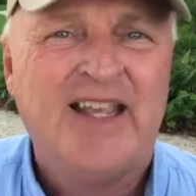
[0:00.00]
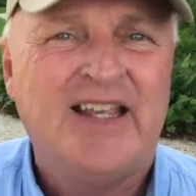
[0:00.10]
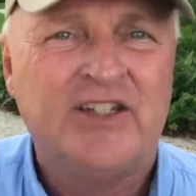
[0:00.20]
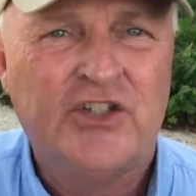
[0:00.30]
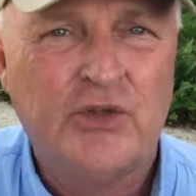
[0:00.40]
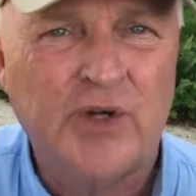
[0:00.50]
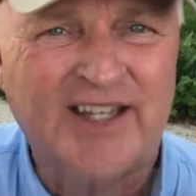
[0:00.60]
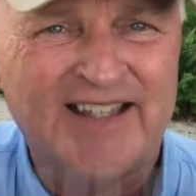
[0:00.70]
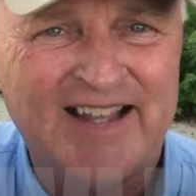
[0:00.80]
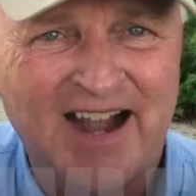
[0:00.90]
is to
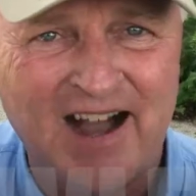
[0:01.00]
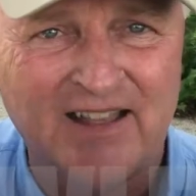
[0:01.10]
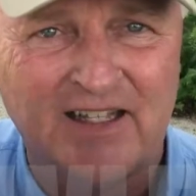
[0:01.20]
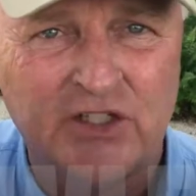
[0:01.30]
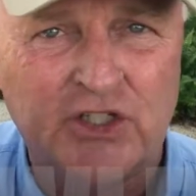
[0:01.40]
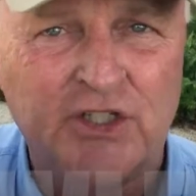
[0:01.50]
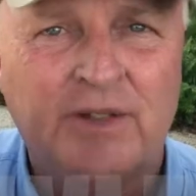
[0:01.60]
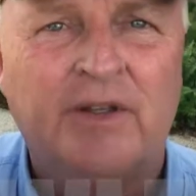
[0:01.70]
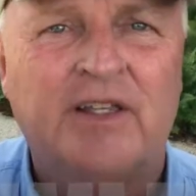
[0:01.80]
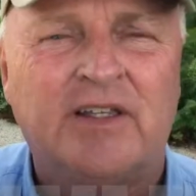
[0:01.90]
acknowledge.
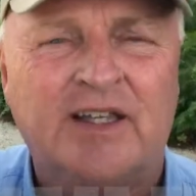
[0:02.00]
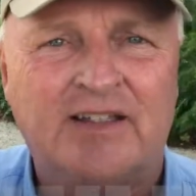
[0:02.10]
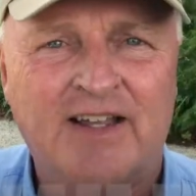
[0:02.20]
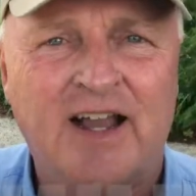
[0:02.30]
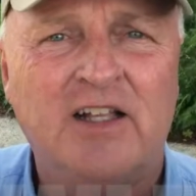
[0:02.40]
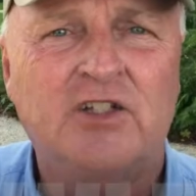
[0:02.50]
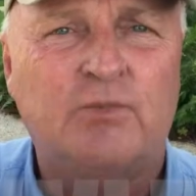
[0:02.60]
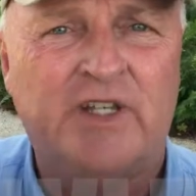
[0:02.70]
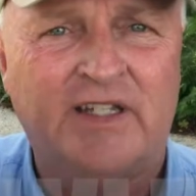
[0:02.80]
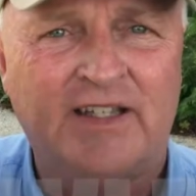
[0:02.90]
Acknowledge,
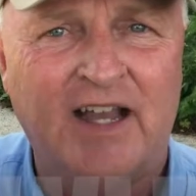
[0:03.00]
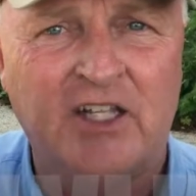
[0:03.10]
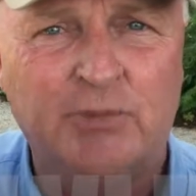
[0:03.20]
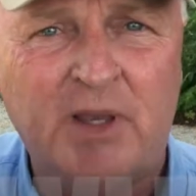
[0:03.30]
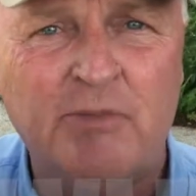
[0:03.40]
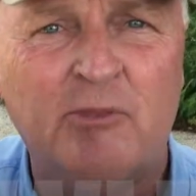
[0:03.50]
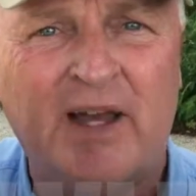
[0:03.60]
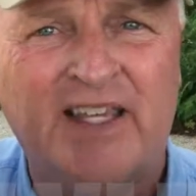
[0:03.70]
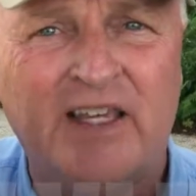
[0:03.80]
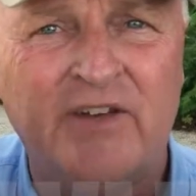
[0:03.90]
we acknowledge people
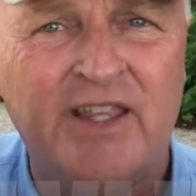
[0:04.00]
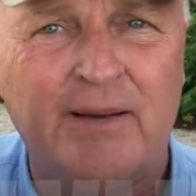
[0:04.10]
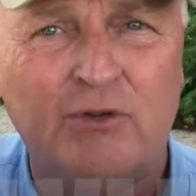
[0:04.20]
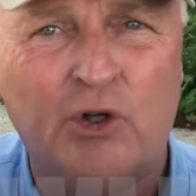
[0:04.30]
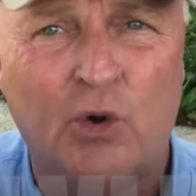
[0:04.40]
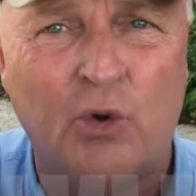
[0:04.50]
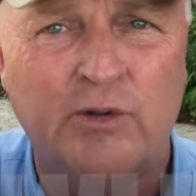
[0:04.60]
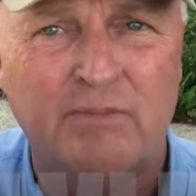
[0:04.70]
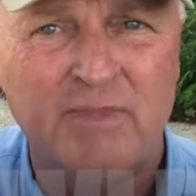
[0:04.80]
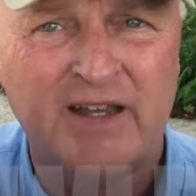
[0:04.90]
by giving them gold
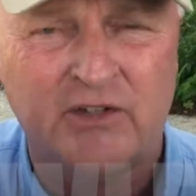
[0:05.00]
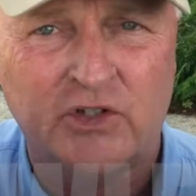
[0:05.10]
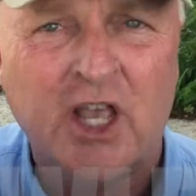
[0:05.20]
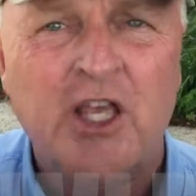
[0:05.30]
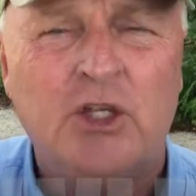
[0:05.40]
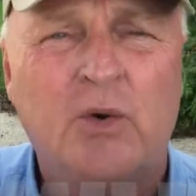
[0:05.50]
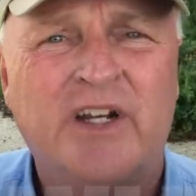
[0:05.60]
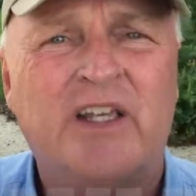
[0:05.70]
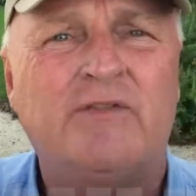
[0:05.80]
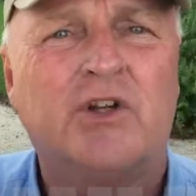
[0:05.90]
medals. You
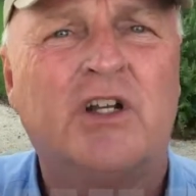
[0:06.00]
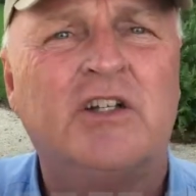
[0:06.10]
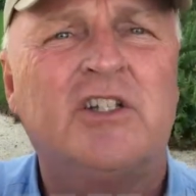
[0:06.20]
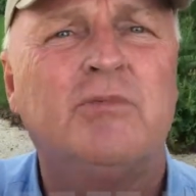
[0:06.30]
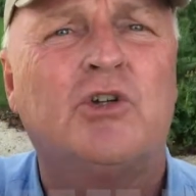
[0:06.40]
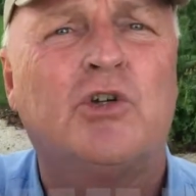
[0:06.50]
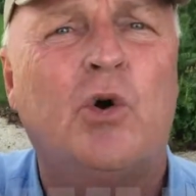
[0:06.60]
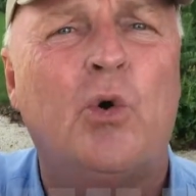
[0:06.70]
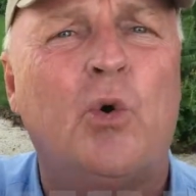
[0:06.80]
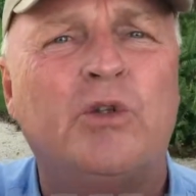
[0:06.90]
want to give your customer
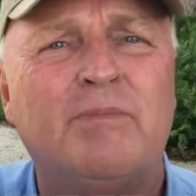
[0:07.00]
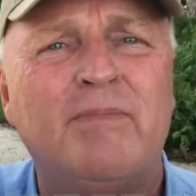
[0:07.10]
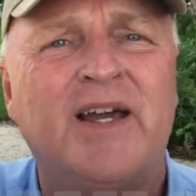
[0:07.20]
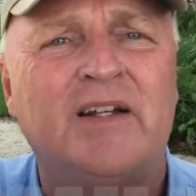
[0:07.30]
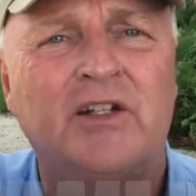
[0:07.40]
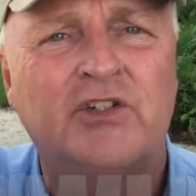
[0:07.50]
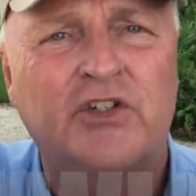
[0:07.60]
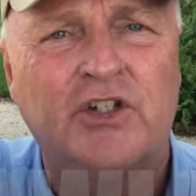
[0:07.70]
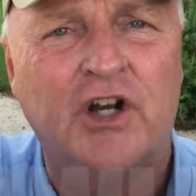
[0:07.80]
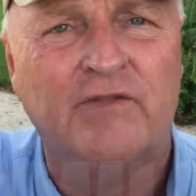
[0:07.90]
gold medal
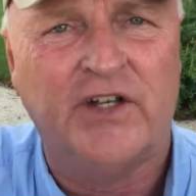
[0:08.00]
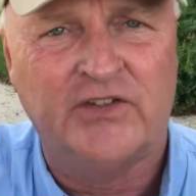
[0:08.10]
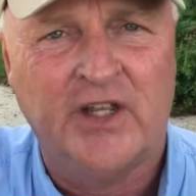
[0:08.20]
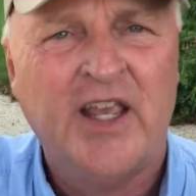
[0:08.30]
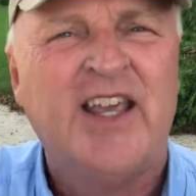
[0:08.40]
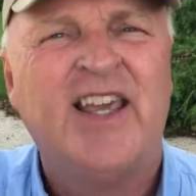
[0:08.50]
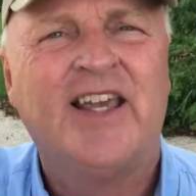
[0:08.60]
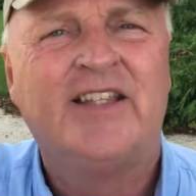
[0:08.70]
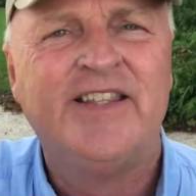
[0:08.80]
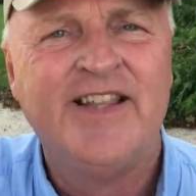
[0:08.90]
service.
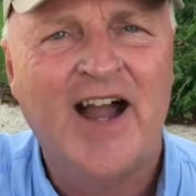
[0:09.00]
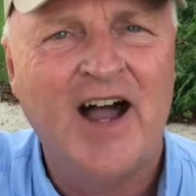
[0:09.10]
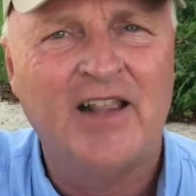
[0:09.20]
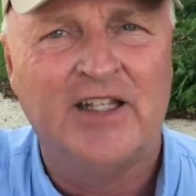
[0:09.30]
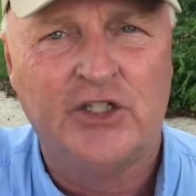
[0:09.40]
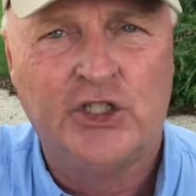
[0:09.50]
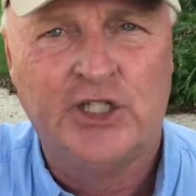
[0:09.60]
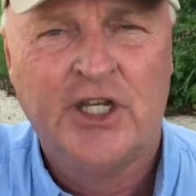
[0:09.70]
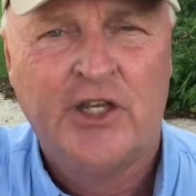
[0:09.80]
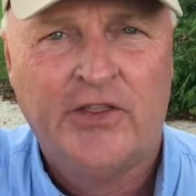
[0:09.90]

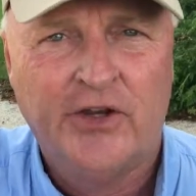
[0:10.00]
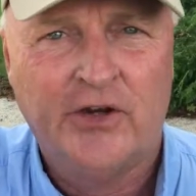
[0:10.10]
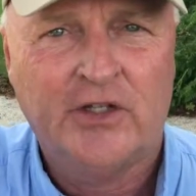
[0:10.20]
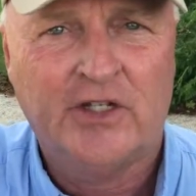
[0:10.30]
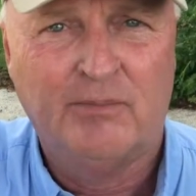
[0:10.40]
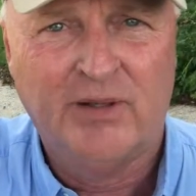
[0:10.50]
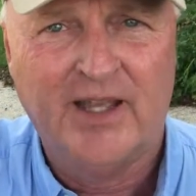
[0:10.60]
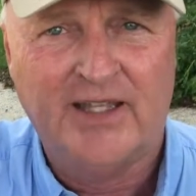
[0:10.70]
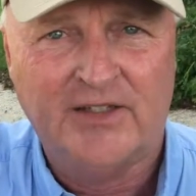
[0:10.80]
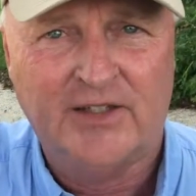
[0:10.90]
Acknowledge their
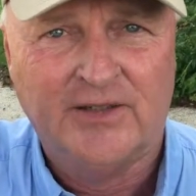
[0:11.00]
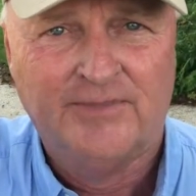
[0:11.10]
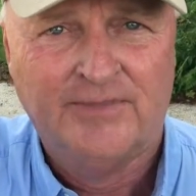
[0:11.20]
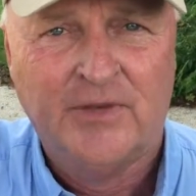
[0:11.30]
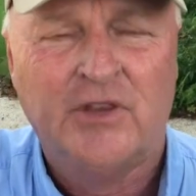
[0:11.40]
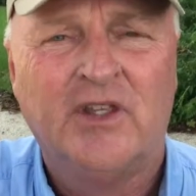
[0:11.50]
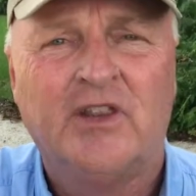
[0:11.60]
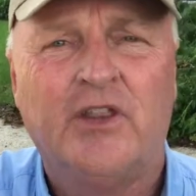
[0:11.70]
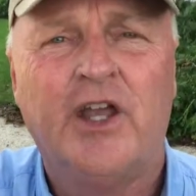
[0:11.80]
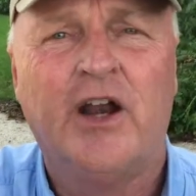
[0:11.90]
complaint,
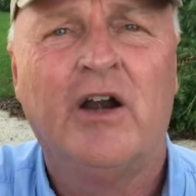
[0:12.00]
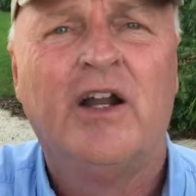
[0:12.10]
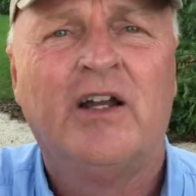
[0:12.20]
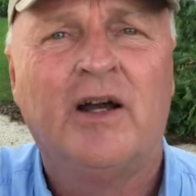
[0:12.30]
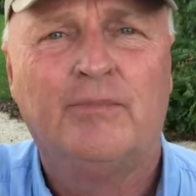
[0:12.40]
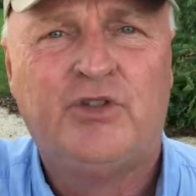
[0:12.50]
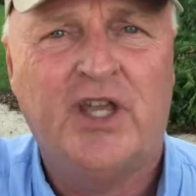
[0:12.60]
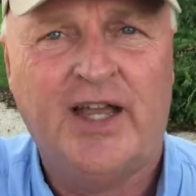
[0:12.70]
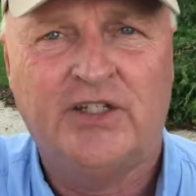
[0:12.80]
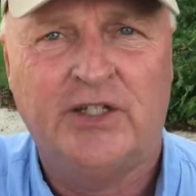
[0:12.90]
their
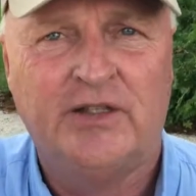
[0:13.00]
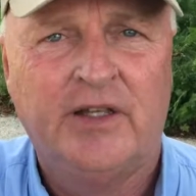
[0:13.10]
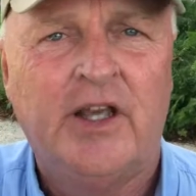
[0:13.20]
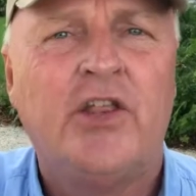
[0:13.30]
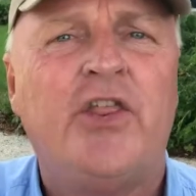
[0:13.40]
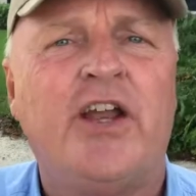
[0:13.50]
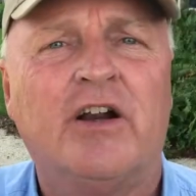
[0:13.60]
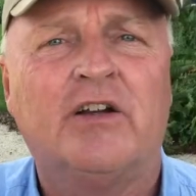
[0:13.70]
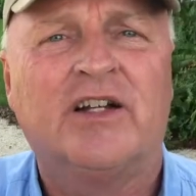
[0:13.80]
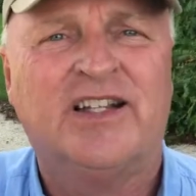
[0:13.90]
objection,
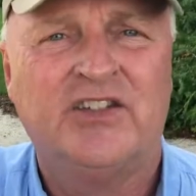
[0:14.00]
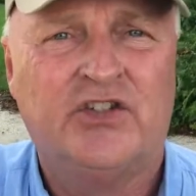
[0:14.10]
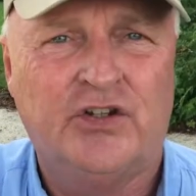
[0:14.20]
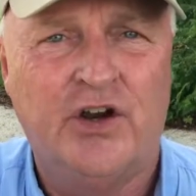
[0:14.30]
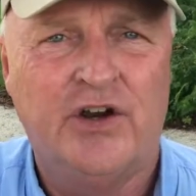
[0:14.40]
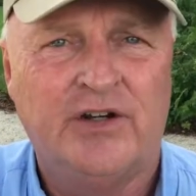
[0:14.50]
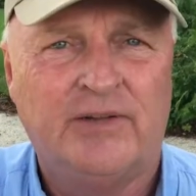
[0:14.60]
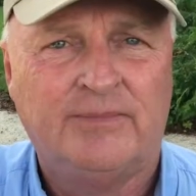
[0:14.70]
their concern.